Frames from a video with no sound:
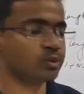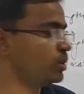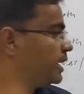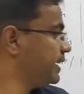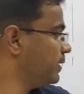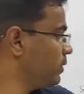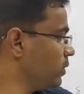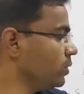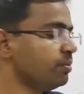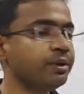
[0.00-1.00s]
So I
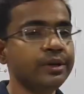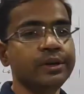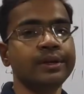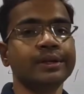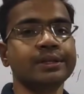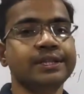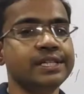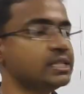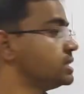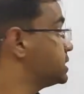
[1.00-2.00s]
hope
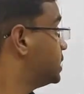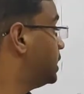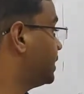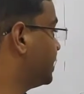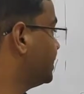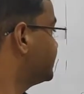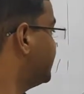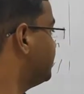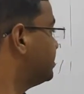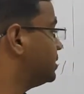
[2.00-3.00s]
this
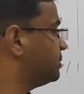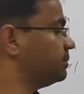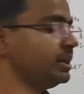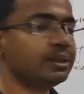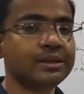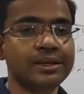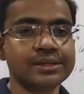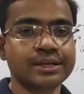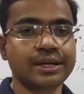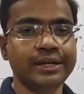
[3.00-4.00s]
example make
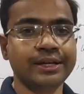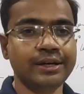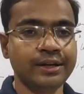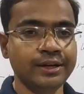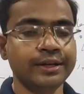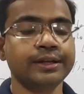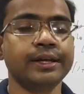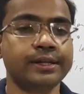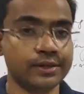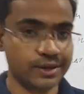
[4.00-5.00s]
things clear,
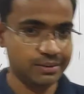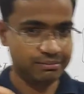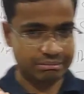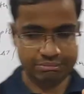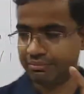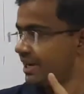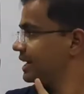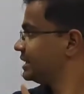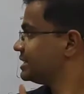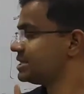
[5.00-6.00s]
that
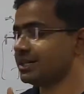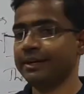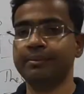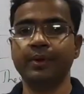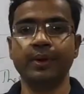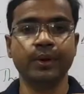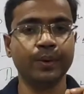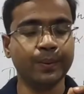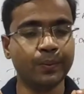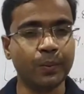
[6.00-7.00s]
by this time
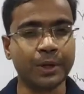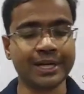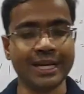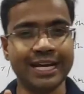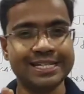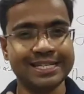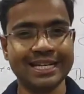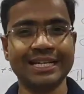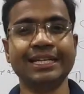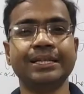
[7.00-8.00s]
what
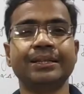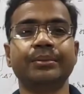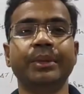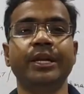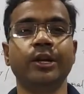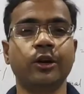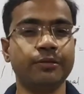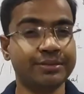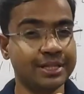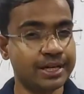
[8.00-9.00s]
exactly the meaning
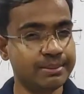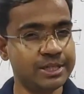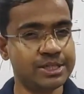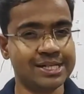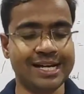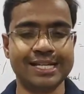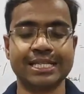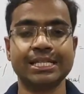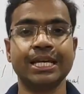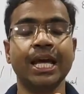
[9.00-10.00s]
of thermal
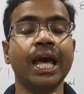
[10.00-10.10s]
stress,